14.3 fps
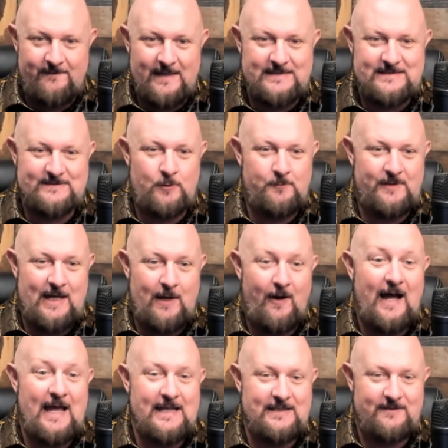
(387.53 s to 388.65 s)
That's normally how
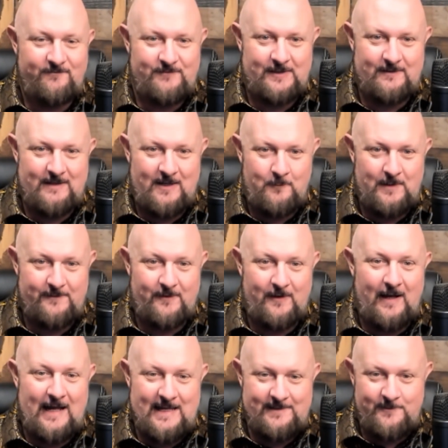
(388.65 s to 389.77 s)
I can figure out whether
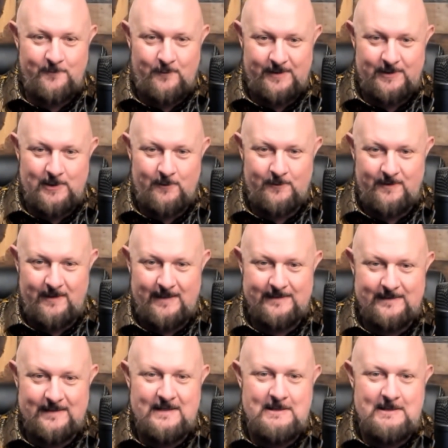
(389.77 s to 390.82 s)
I don't want to go or not.